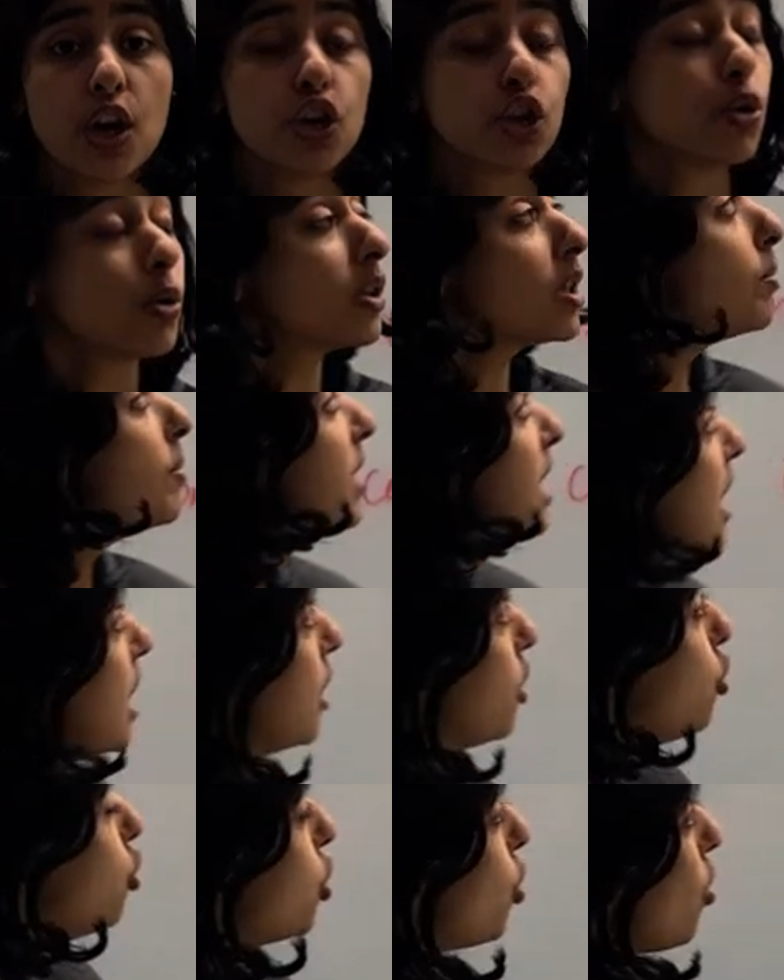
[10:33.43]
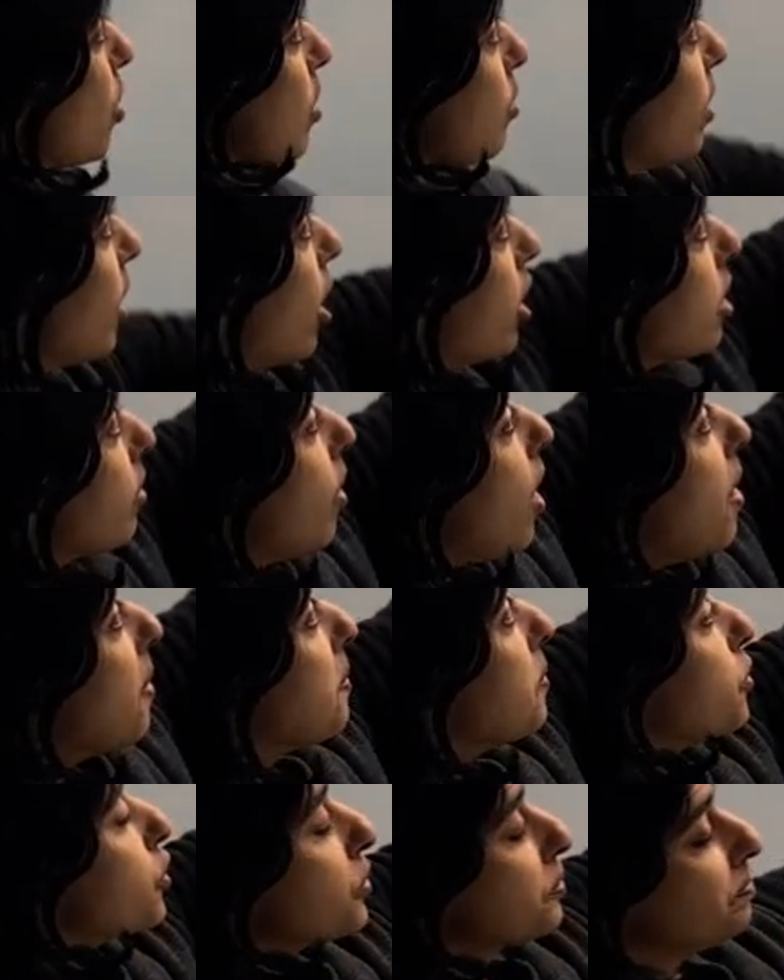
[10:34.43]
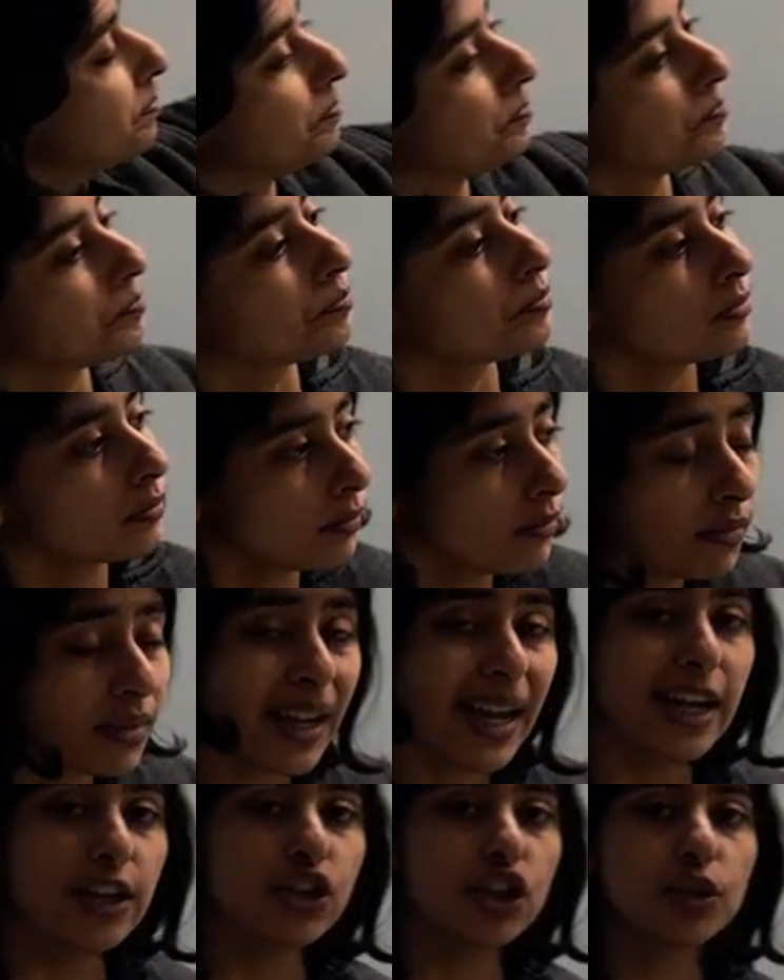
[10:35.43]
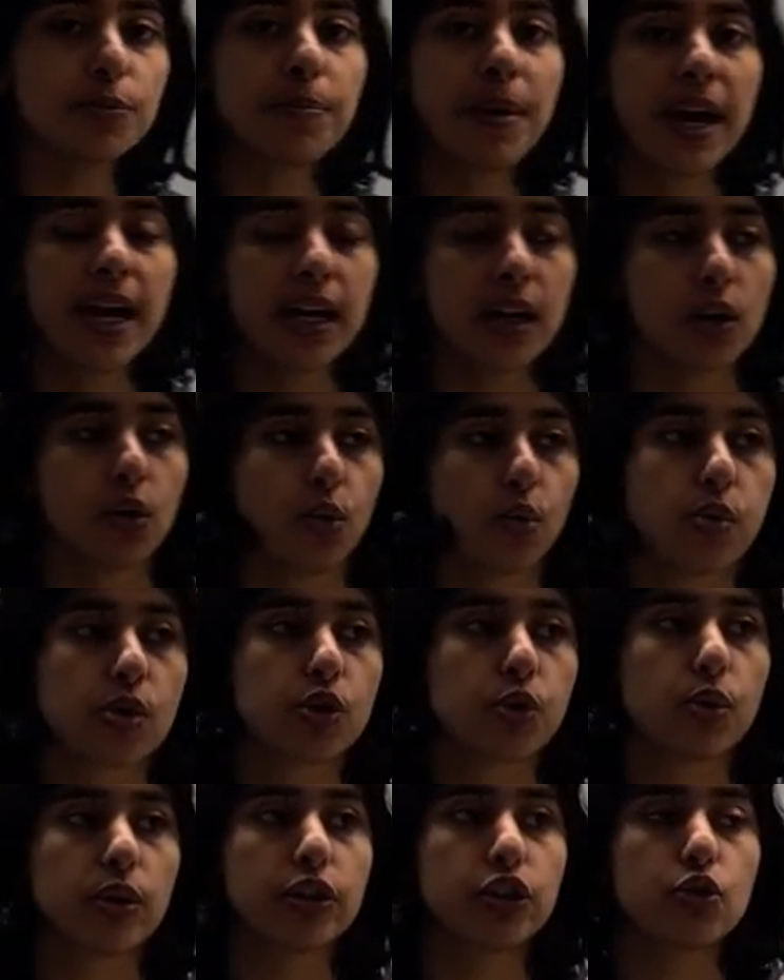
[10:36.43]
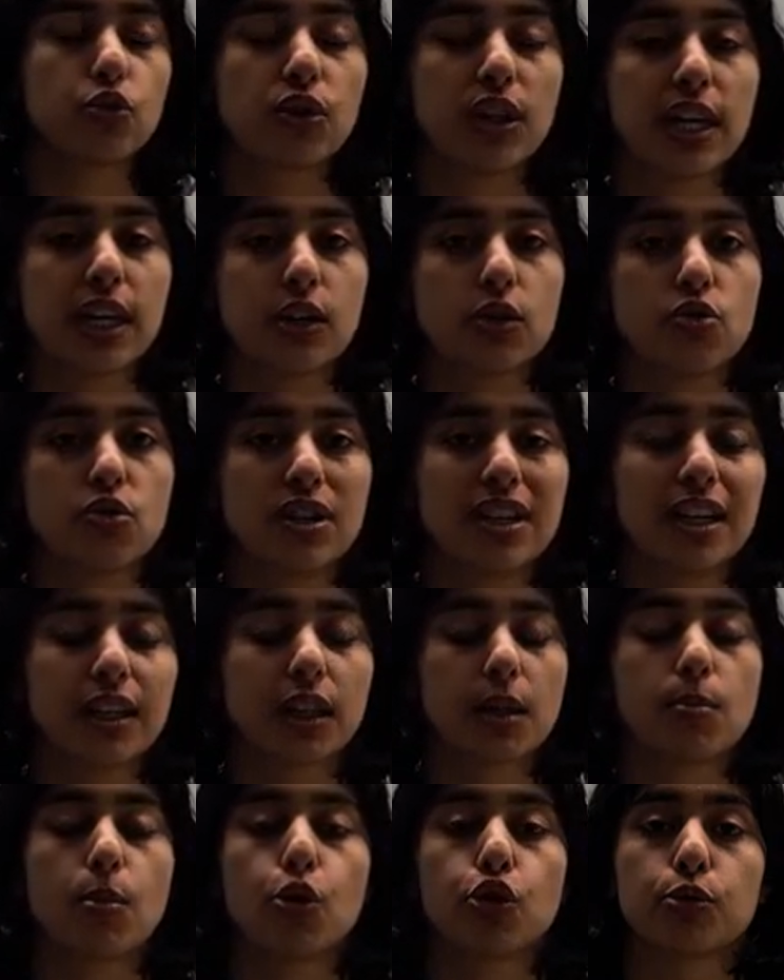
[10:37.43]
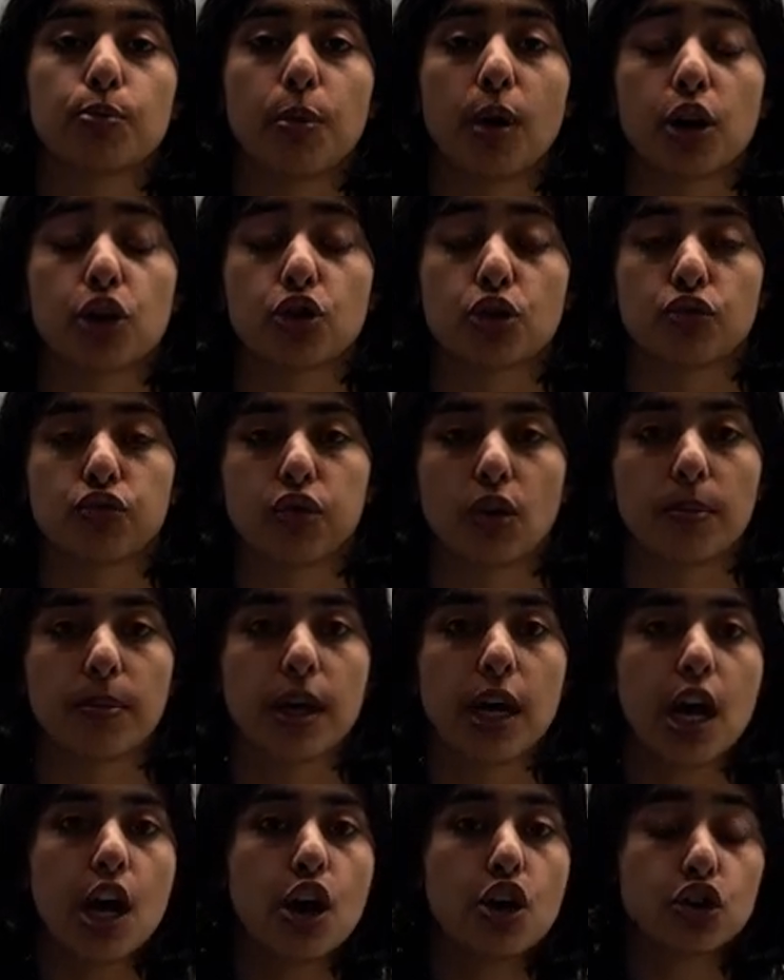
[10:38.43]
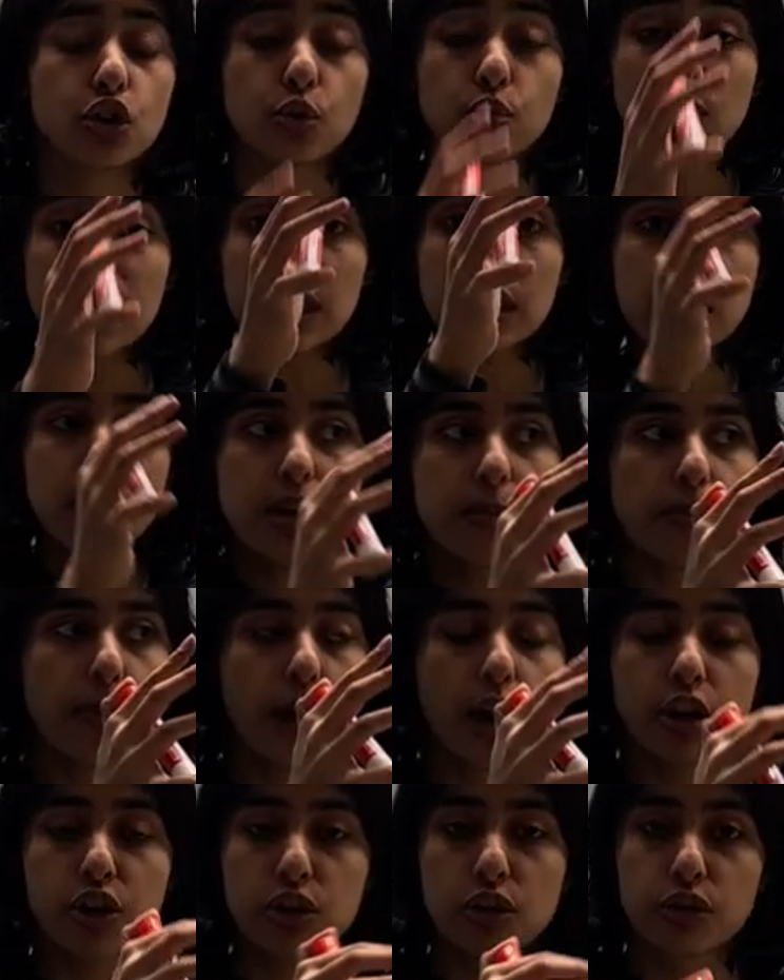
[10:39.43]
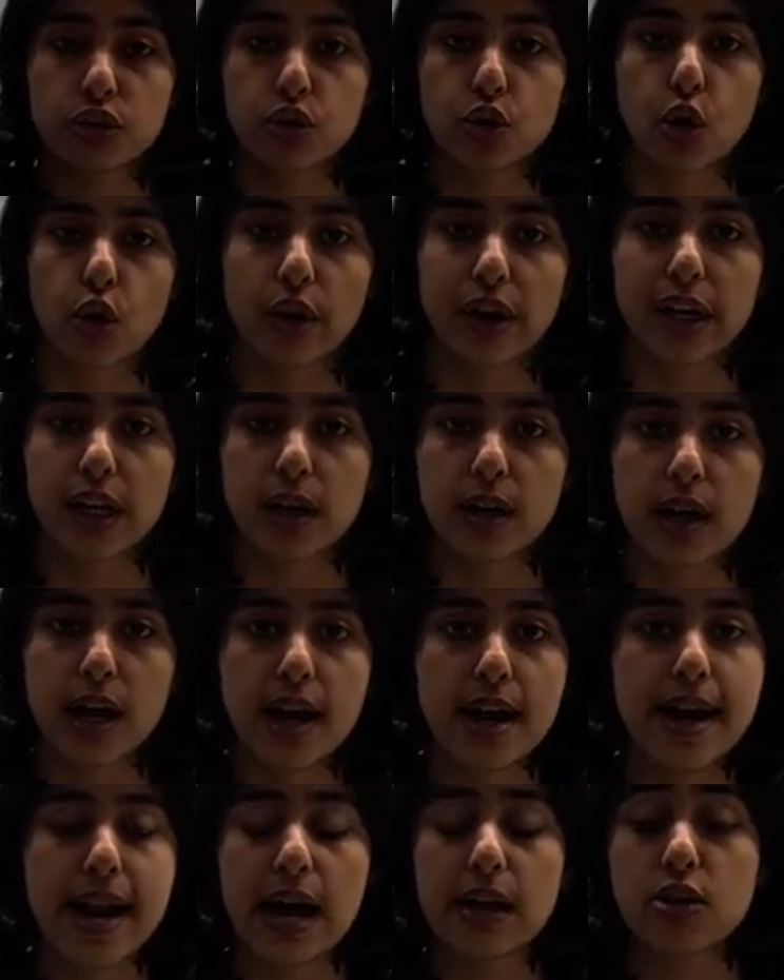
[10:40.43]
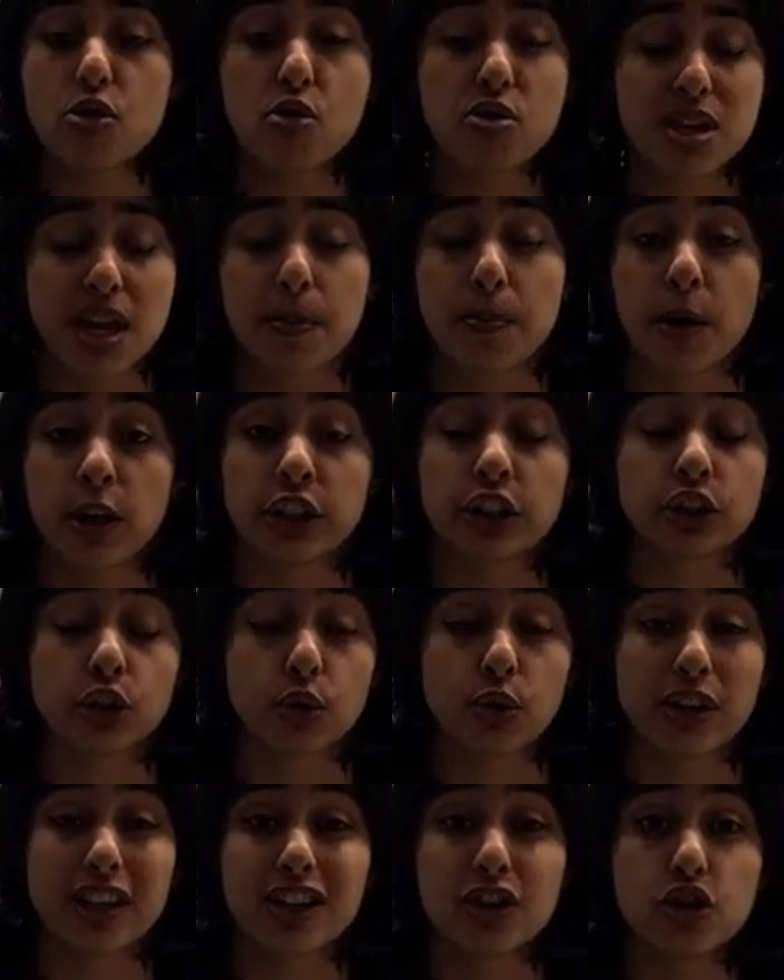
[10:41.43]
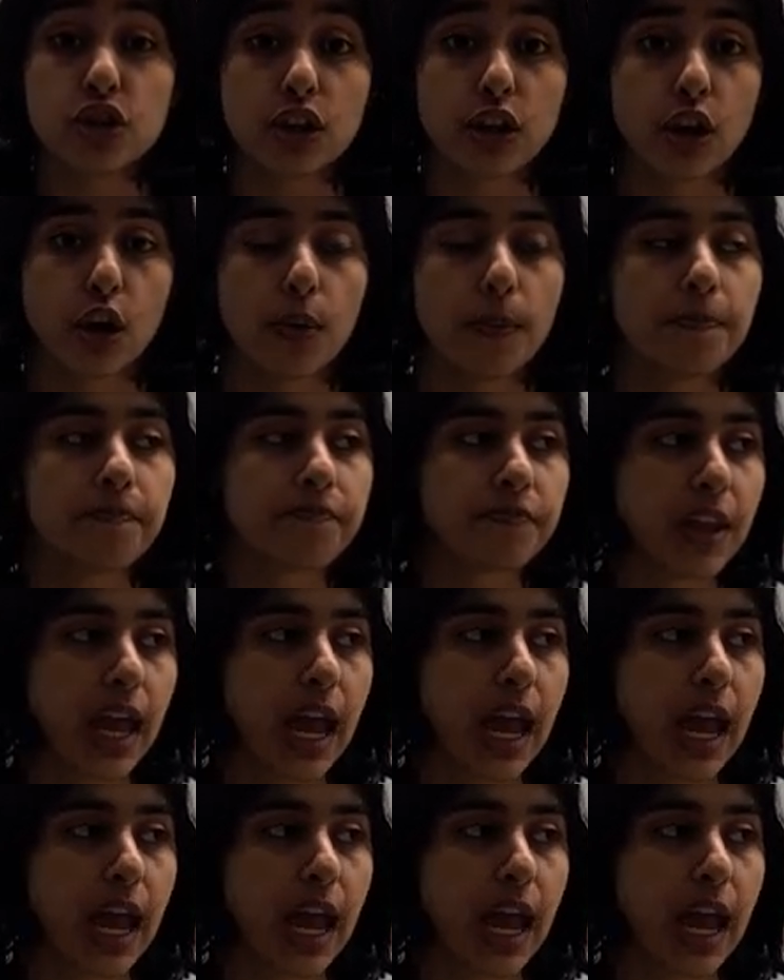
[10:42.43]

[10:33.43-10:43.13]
So at the beginning, you just want to read all your problems and just pick which ones you think you can get the most partial so read the partial scoring, now they always have partial scoring in USACO,